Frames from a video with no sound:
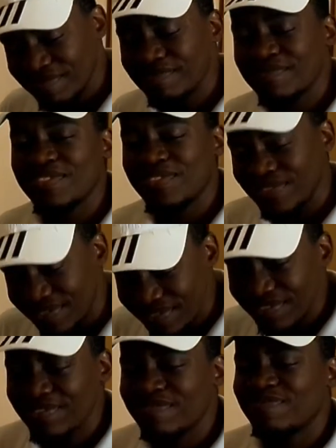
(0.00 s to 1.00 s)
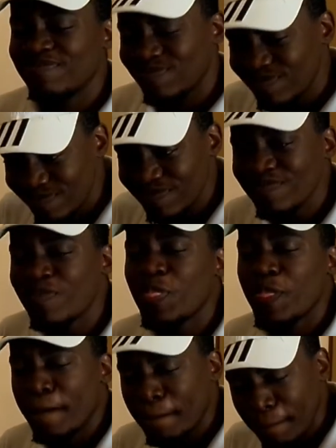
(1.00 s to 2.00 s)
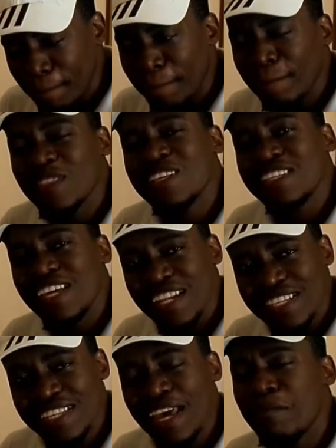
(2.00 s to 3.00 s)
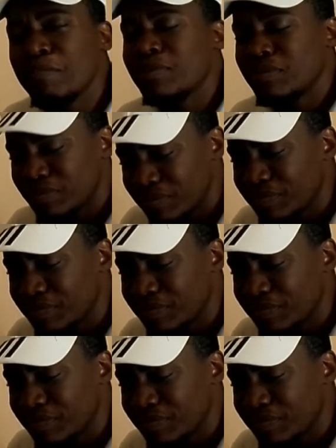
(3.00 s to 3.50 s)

hold on, I had to tell them don't rate. Is that a sample?